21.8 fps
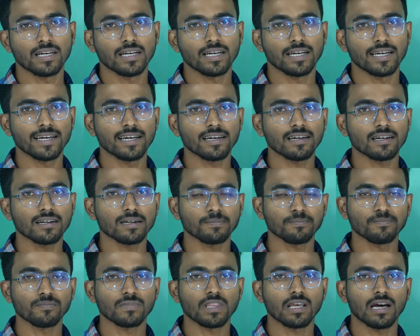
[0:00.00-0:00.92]

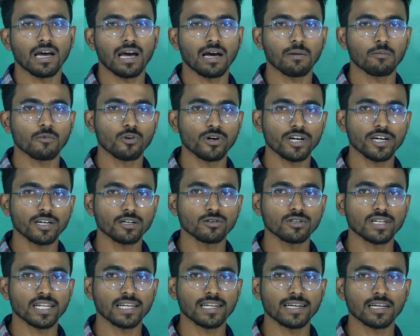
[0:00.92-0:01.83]
Here, I am going
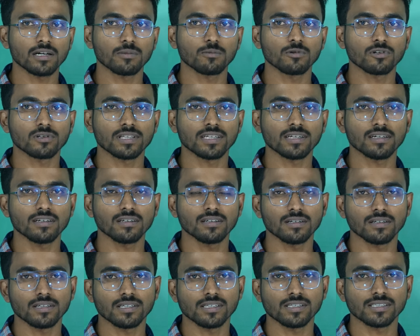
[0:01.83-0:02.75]
to telling about the
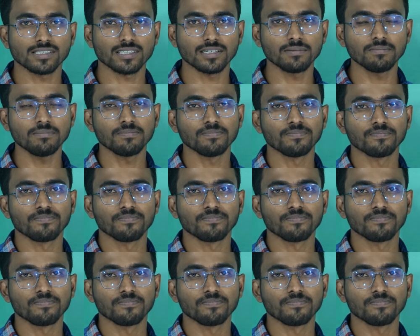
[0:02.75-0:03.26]
some